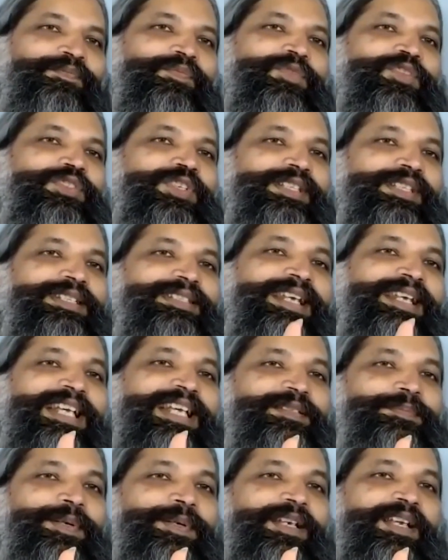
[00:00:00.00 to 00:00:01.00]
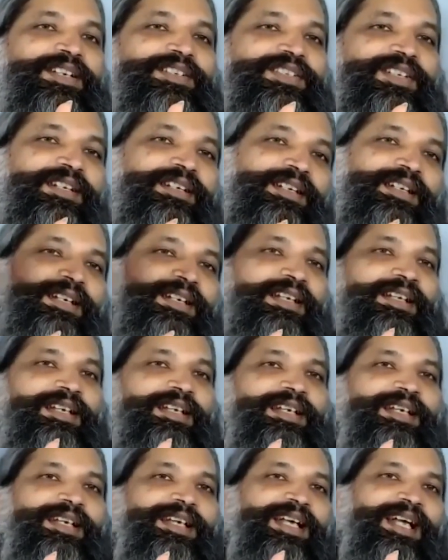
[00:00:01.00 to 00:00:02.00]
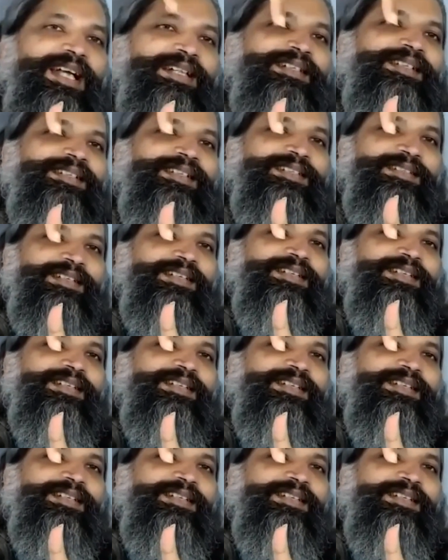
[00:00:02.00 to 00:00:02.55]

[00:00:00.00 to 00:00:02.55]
So there's an aspiration and then there's a